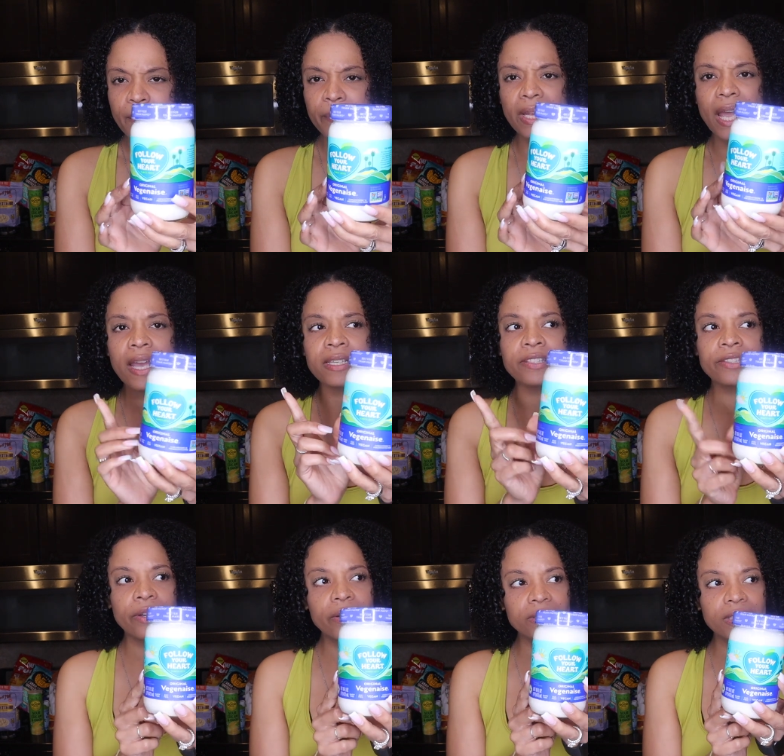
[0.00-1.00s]
but I
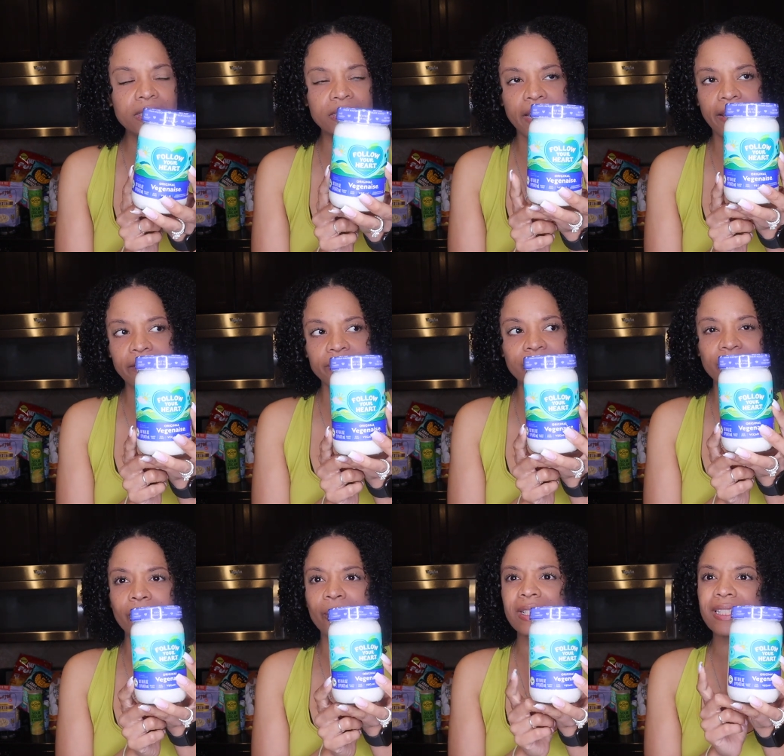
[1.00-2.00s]
saw this
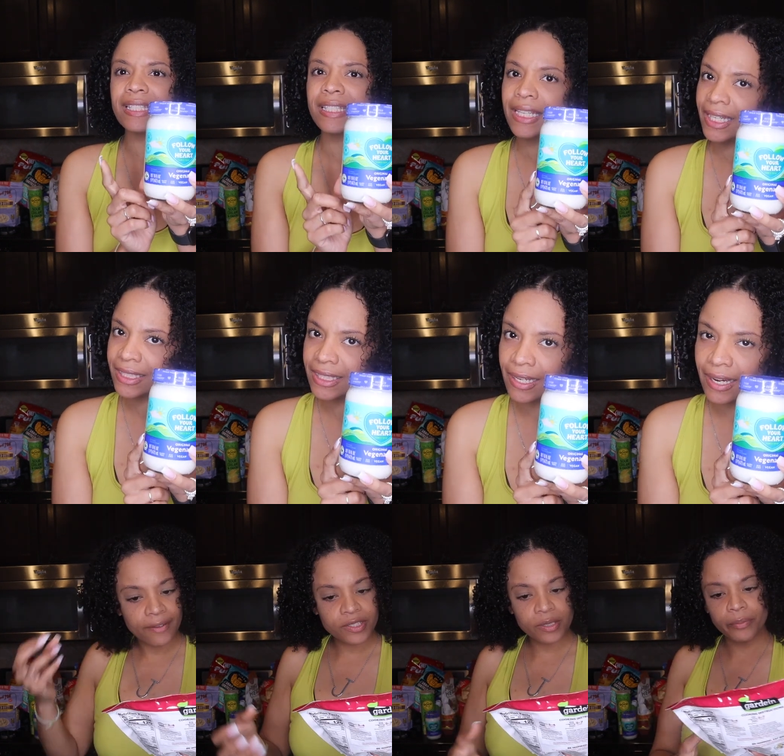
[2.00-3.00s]
actually on TikTok. I
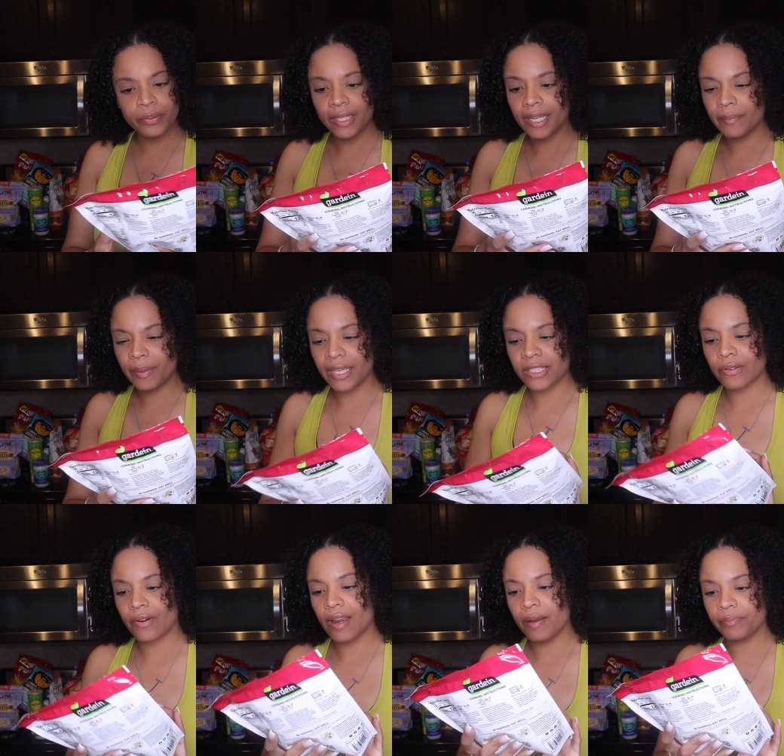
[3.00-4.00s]
have some plant-based
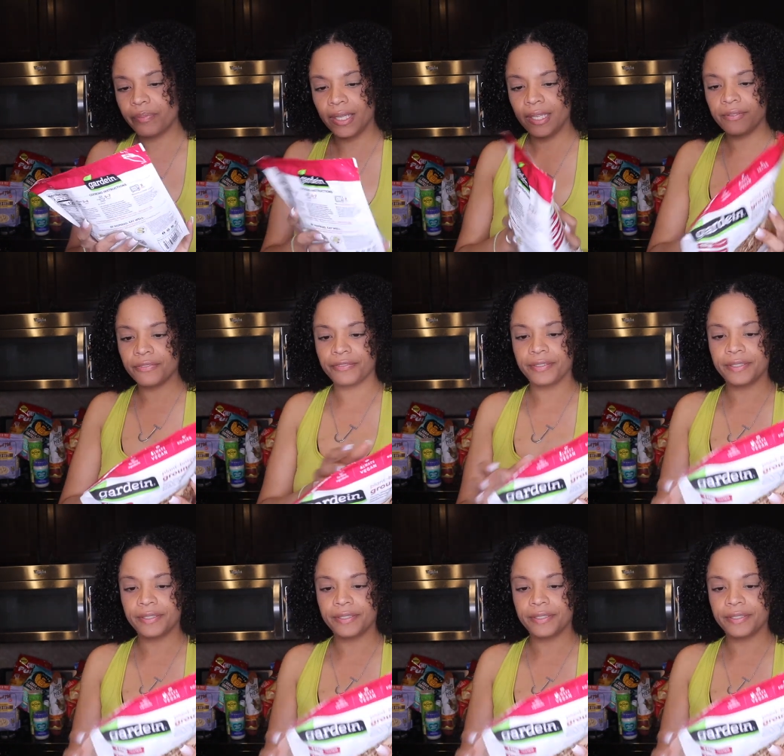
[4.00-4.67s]
ground beef.